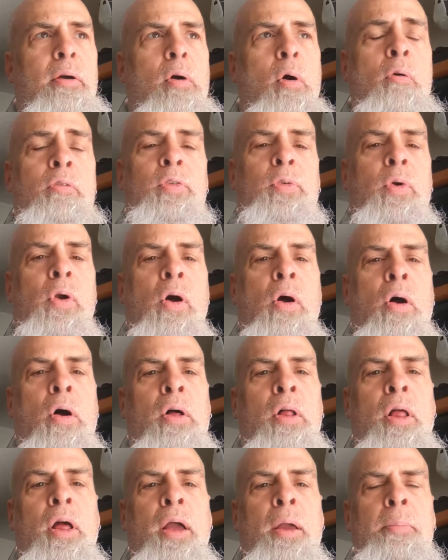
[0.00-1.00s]

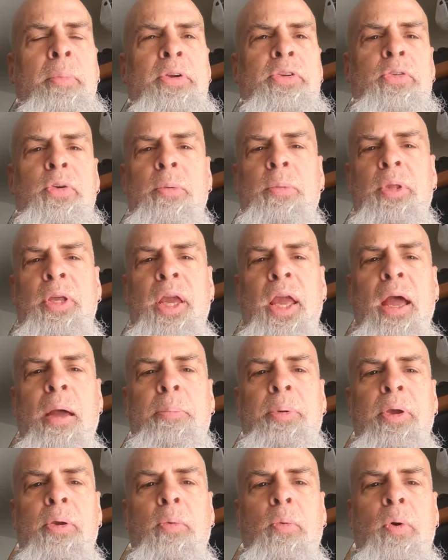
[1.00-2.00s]
Overall, I'm extremely
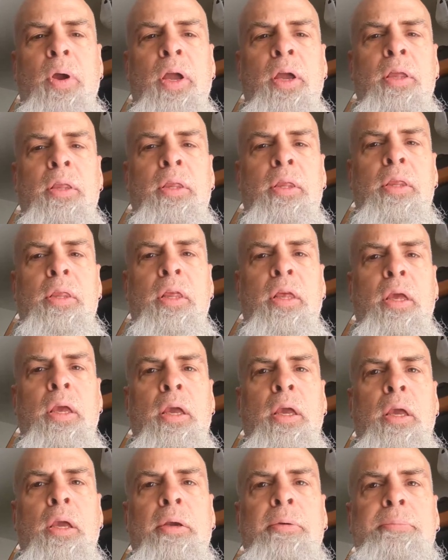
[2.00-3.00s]
happy with
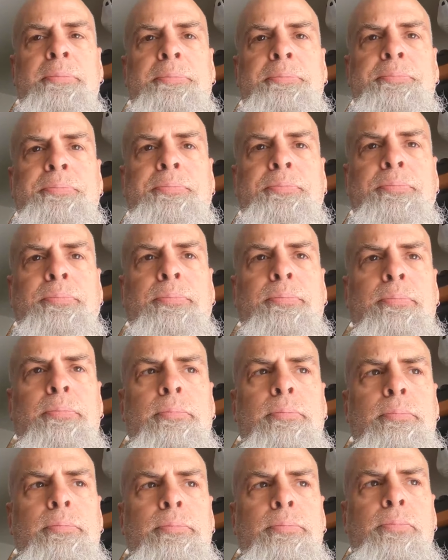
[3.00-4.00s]
the
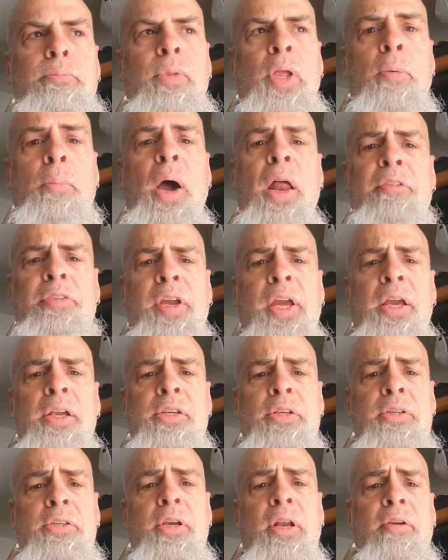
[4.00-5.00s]

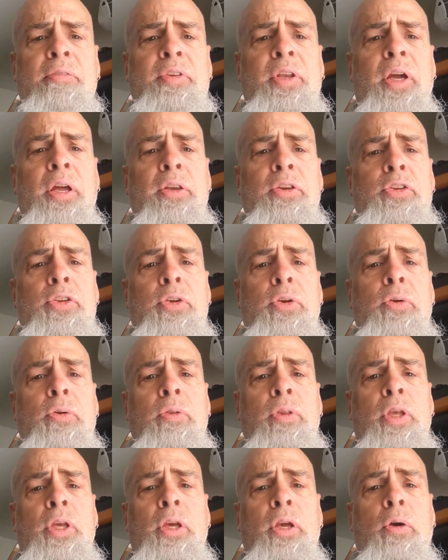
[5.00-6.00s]
modifications that I've done
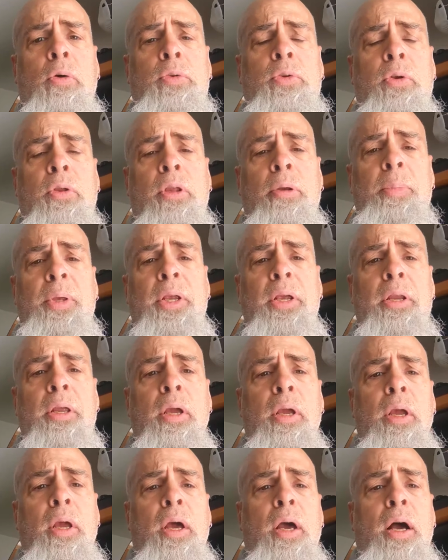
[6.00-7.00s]
to the Ultra Limited.
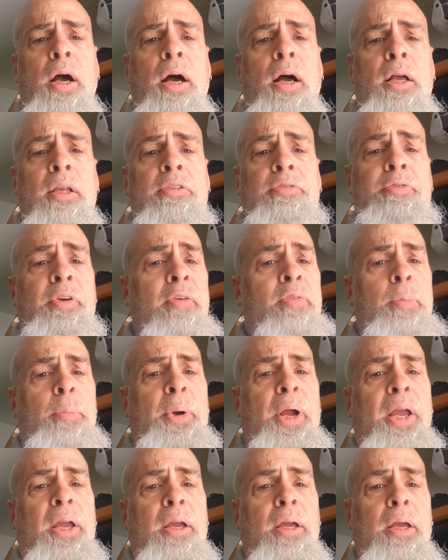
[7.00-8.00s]
It's a favorite
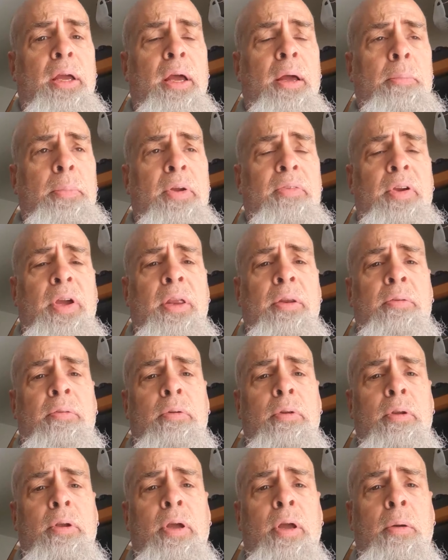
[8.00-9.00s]
bike. I've had
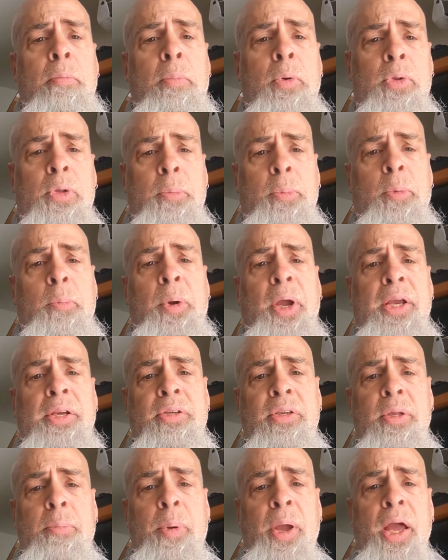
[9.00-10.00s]
multiple
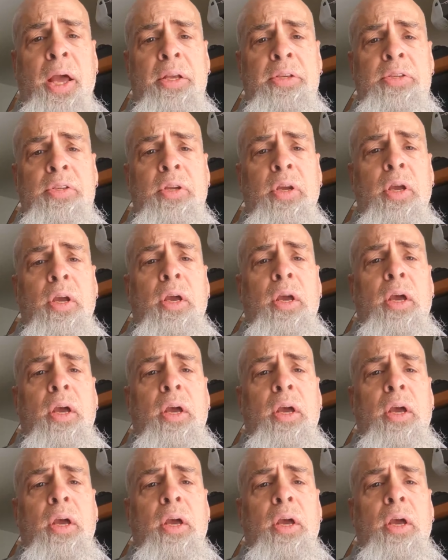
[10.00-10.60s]
bikes in the past.